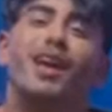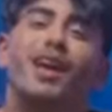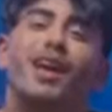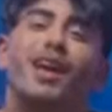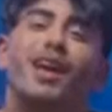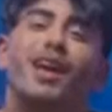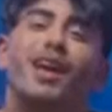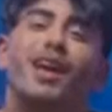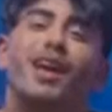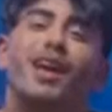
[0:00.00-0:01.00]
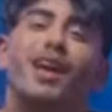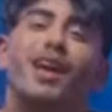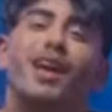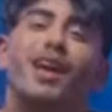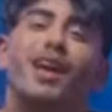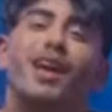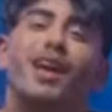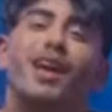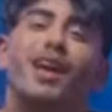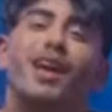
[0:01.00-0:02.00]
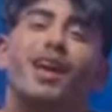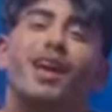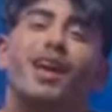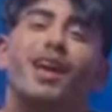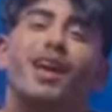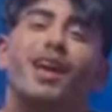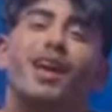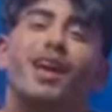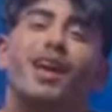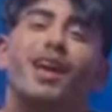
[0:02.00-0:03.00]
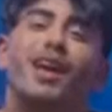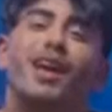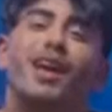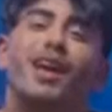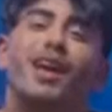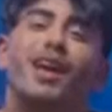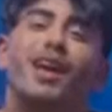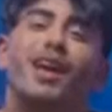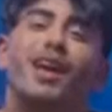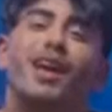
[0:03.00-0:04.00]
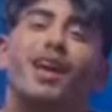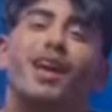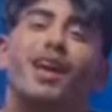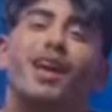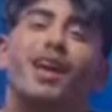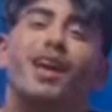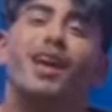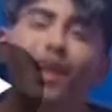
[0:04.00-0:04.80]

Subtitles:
The person shown says nothing.